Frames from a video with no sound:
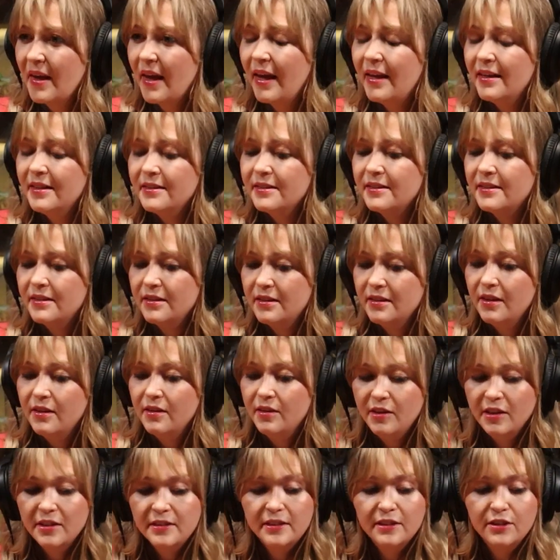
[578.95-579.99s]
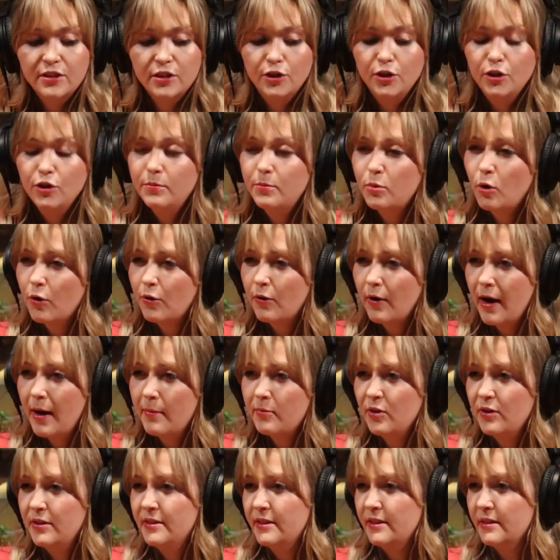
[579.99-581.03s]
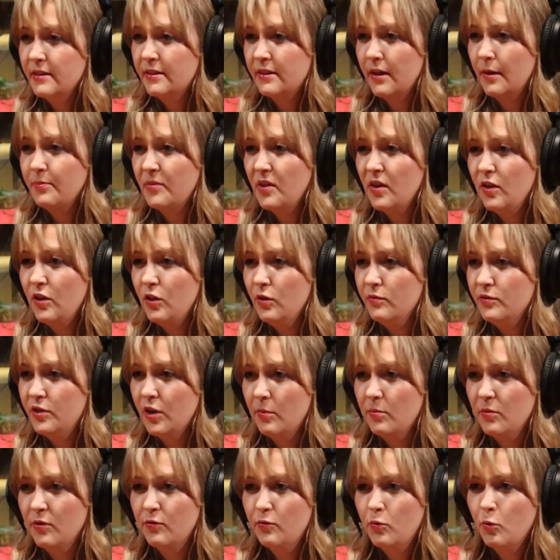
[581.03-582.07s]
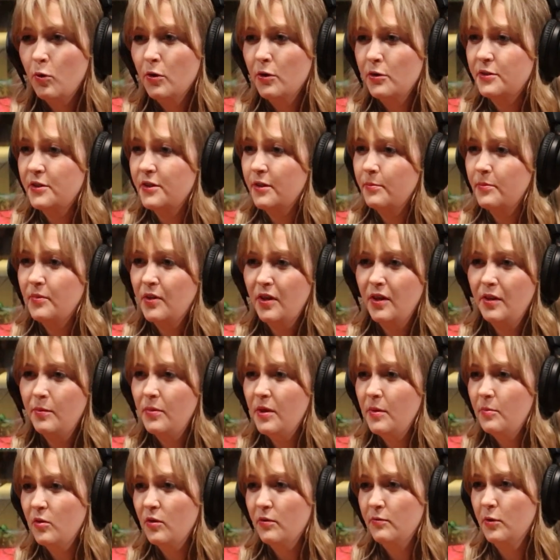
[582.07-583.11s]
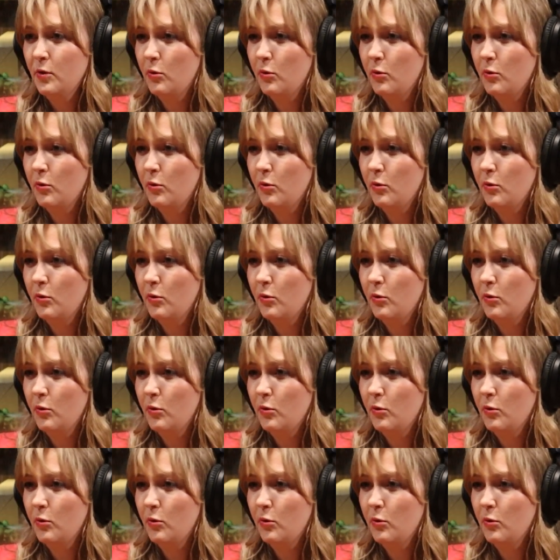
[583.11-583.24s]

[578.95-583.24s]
And is this a new program, or is this something you've done before or something people have